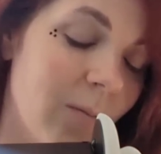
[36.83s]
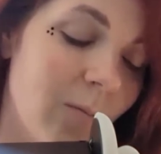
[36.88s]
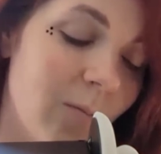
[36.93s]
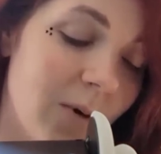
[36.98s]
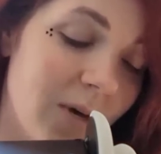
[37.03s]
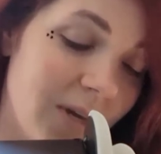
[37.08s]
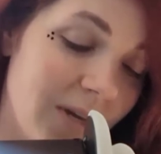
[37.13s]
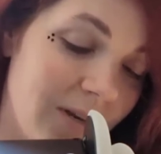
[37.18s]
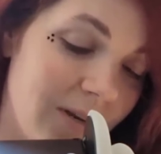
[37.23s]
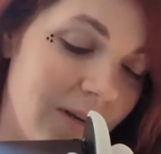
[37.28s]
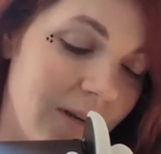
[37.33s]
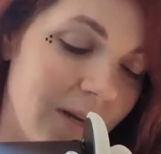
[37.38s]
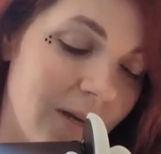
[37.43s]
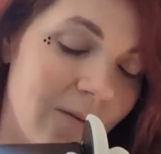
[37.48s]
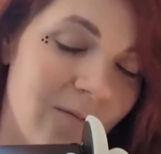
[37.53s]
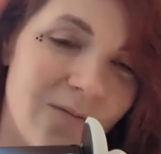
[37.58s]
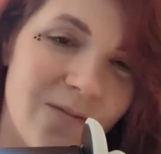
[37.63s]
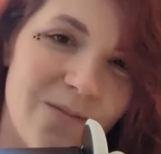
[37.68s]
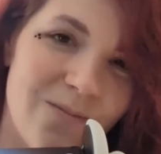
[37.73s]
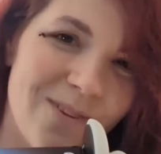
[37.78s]
But
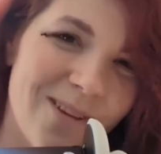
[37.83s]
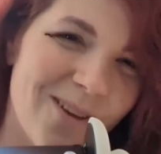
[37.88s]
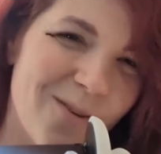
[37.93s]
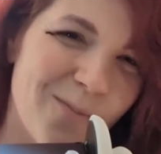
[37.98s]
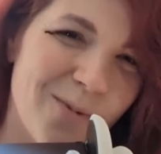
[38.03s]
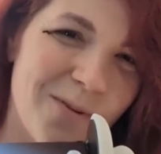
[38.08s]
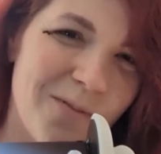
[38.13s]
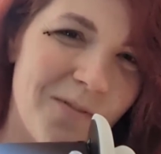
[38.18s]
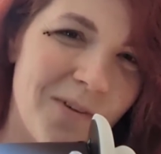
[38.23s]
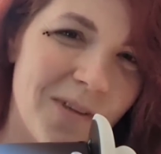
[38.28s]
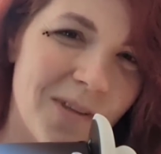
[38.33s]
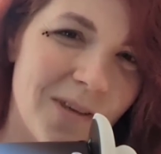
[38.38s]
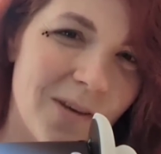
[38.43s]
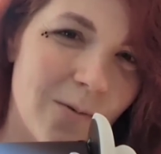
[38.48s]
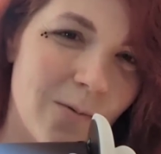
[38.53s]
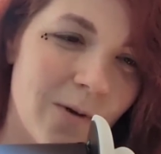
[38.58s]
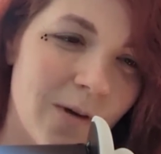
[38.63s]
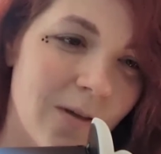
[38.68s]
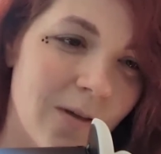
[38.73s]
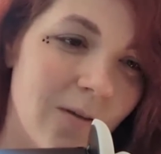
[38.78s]
I've not been
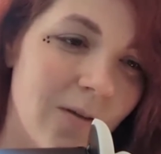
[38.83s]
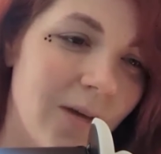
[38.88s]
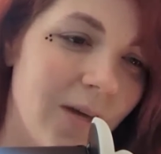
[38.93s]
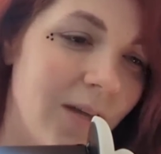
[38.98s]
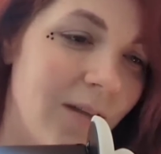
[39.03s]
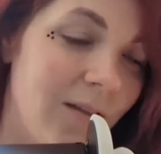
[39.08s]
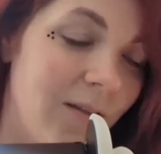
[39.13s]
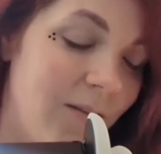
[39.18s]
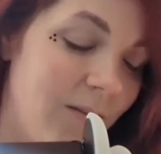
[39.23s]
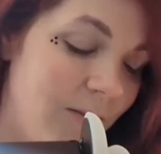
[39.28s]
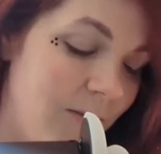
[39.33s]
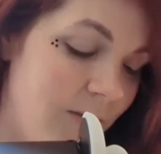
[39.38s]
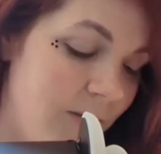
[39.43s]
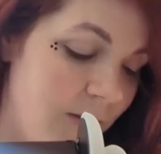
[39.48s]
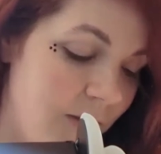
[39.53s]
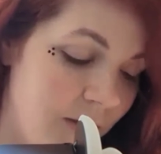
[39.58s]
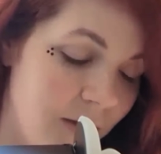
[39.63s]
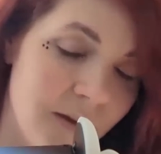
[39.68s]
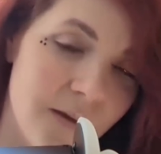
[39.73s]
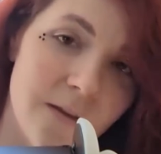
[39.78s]
feeling well, hence
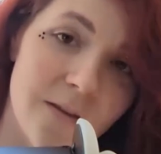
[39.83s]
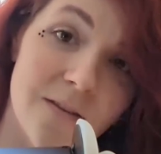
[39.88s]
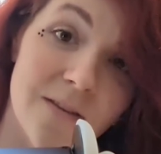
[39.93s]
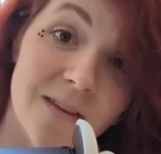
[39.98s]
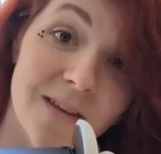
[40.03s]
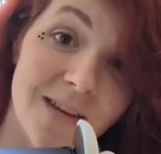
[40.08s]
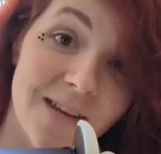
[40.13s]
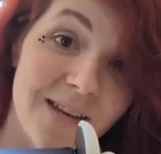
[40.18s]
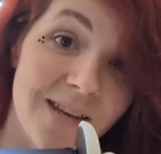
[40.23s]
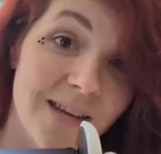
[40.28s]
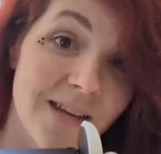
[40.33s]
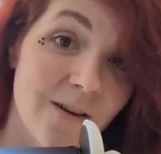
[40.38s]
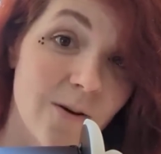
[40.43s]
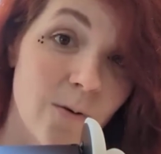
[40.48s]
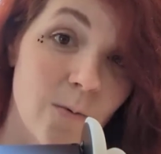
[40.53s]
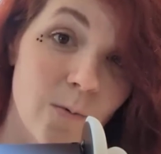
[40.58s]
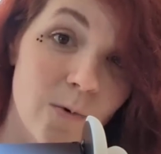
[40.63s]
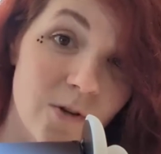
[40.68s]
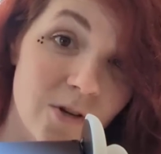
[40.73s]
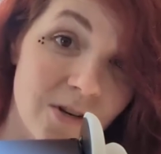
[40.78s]
sitting
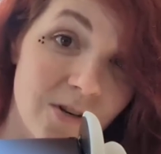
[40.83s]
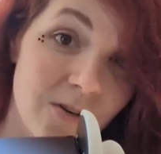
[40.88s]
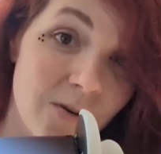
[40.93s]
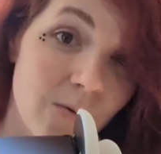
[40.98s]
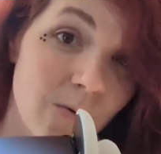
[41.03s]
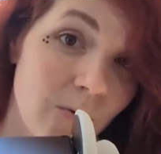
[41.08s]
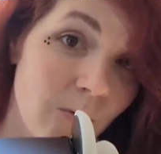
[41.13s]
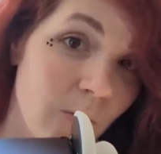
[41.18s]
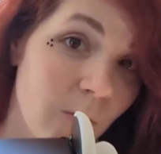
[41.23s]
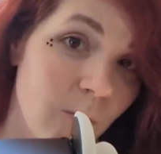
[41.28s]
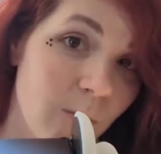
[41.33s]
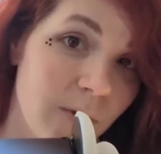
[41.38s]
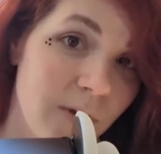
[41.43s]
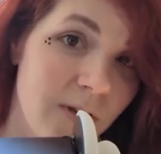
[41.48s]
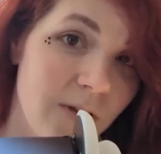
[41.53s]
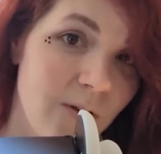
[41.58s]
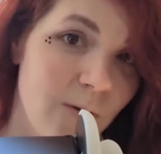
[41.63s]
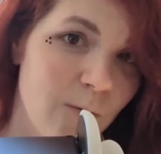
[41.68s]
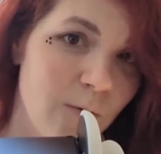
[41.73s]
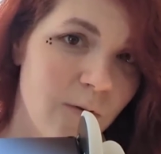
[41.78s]
down, which I don't normally
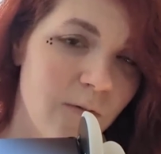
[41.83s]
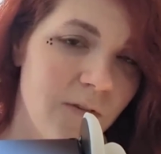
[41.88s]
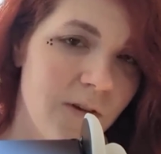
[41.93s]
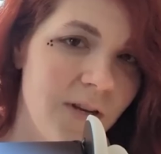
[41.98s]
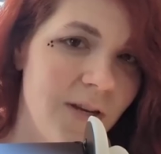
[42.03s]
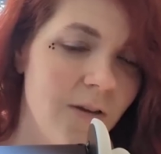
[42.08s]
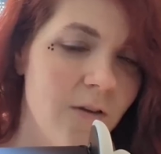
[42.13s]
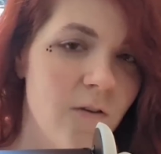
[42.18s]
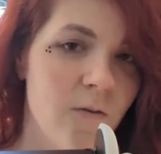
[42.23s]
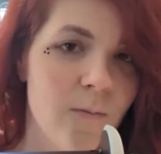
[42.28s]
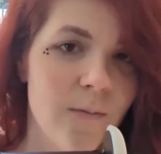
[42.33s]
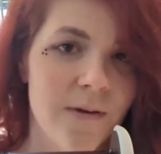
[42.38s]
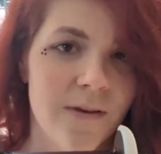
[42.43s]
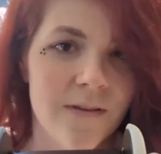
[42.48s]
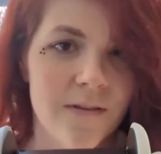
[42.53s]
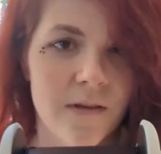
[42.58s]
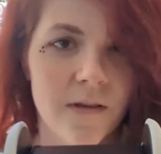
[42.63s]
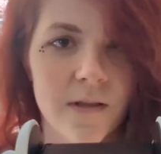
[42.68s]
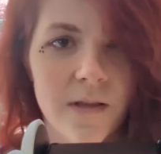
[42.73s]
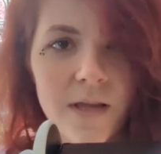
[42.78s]
do for videos
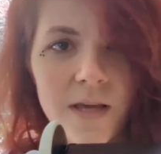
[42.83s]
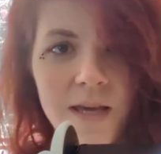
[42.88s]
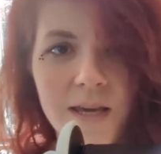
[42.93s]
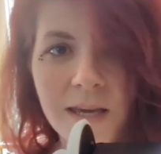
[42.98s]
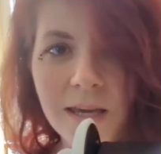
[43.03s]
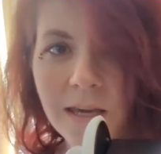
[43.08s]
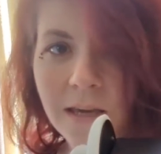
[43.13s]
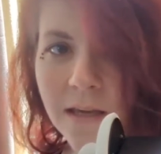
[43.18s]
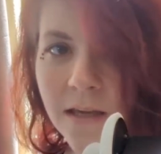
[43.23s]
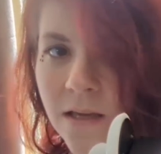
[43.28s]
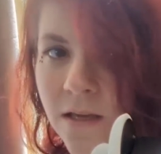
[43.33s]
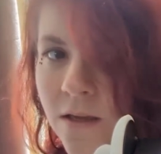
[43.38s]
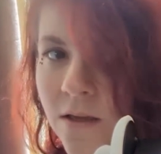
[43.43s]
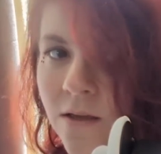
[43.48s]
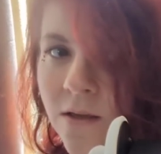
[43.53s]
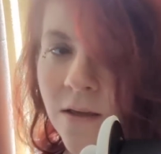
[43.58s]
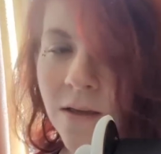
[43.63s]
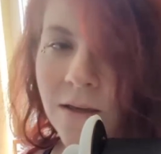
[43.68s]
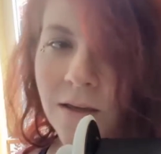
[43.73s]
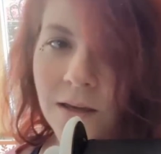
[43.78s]
because I like
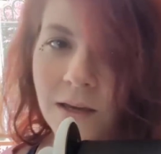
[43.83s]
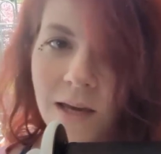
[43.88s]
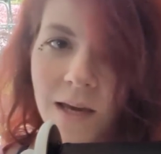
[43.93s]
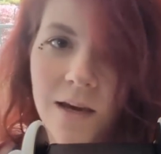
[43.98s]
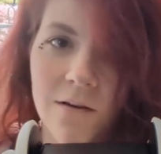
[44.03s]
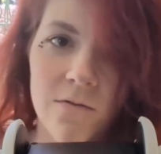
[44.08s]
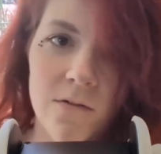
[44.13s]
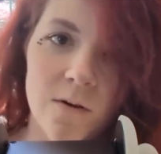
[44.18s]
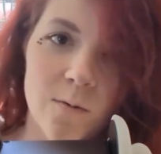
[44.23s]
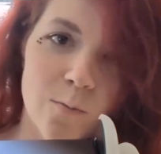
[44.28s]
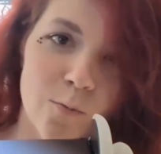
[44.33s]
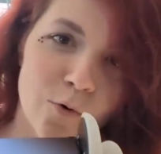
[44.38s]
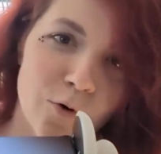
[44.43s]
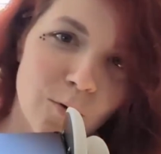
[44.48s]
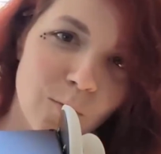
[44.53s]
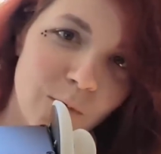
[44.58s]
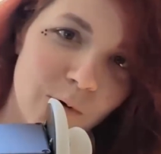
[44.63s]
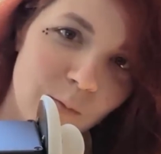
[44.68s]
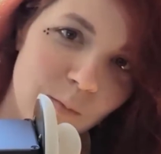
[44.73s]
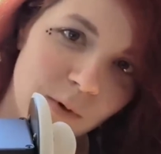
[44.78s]
having
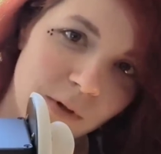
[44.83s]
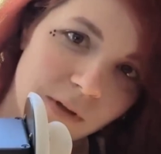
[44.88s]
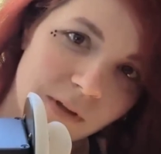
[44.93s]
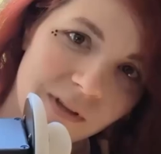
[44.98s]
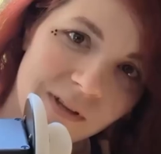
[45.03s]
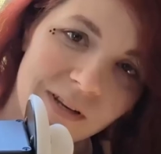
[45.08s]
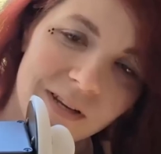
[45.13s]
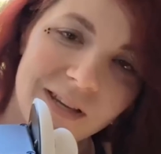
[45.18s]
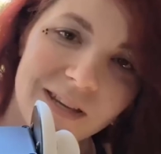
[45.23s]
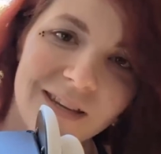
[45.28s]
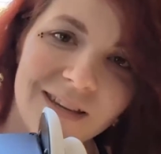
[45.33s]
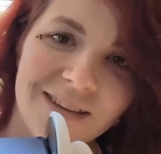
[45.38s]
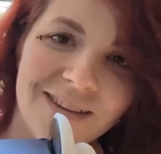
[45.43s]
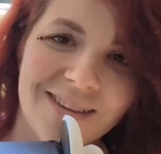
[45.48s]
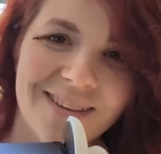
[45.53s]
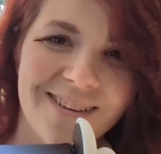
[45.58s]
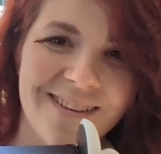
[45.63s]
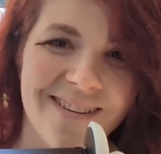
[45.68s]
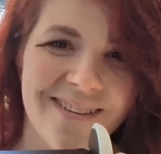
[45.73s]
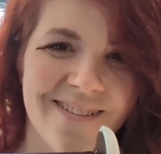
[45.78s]
more mobility,
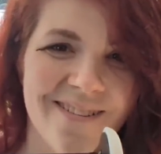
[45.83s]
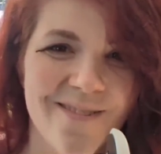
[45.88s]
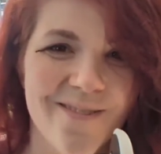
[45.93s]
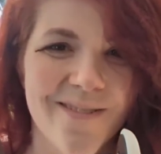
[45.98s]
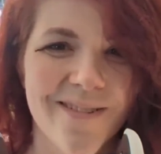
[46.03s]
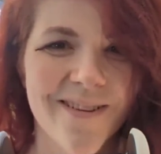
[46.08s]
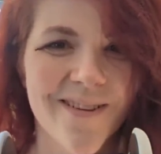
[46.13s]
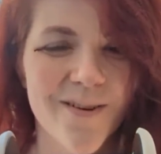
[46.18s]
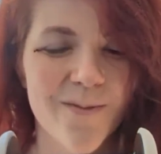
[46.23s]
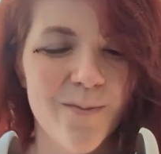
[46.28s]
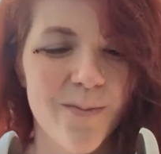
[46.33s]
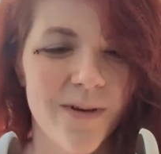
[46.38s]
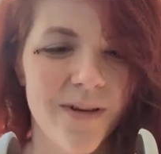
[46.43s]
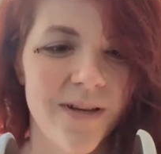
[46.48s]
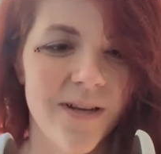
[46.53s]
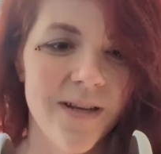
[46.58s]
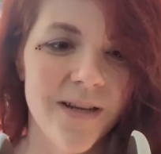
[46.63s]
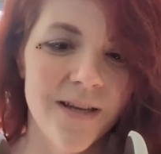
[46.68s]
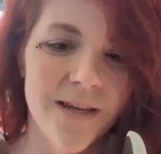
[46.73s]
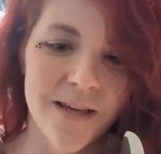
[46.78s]
you know,
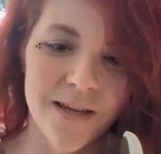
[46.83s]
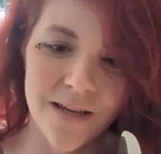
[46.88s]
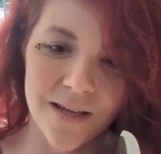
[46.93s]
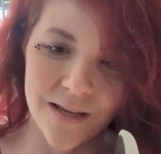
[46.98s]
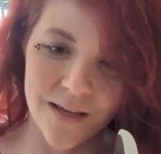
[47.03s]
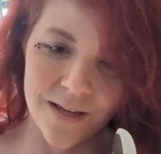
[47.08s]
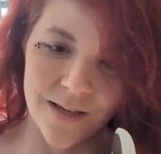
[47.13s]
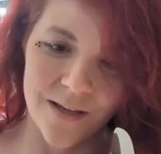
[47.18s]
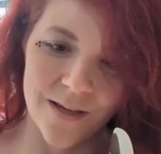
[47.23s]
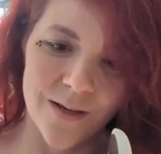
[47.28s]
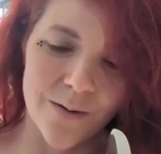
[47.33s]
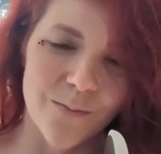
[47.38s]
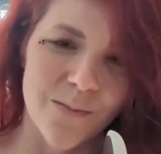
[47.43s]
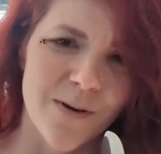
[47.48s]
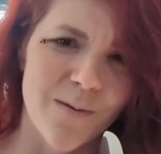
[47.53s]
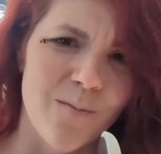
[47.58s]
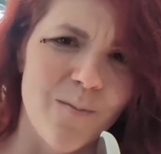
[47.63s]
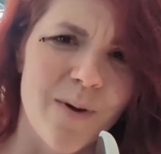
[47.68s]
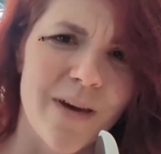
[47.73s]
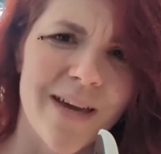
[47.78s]
but
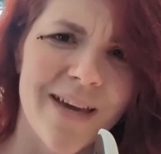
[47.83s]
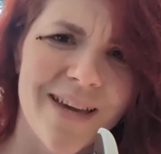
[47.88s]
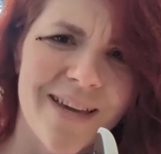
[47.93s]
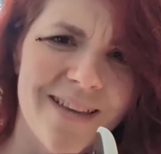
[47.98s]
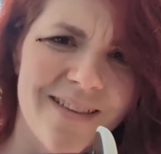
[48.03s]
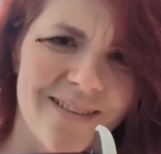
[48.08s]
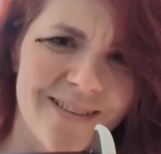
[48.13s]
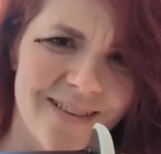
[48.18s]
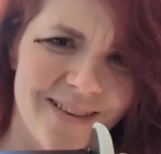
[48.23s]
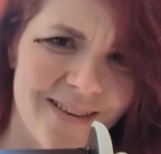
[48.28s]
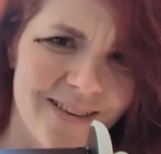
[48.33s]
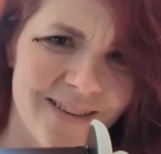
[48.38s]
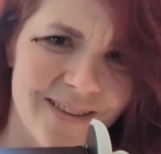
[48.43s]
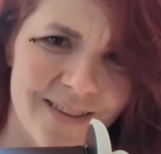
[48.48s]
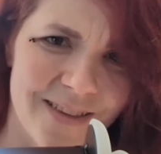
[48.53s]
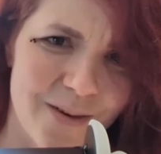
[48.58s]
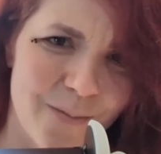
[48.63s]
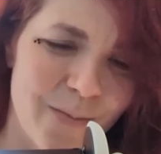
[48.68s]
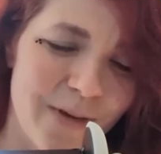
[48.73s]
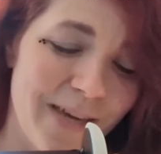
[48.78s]
my back is
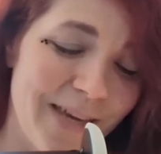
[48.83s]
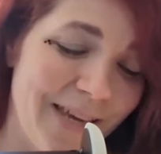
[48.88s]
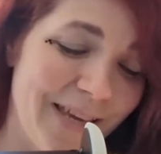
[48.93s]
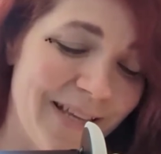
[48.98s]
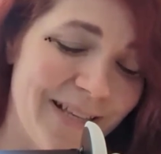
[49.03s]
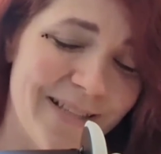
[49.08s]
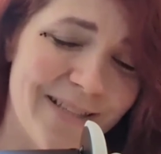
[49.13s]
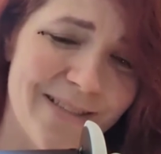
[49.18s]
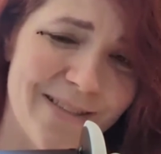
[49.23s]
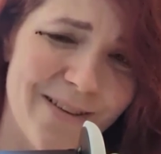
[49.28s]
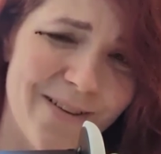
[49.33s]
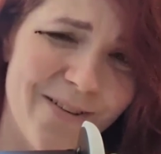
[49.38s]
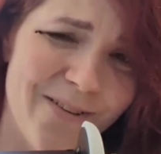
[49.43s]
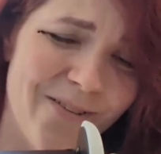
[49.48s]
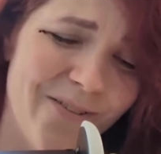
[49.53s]
killing me, so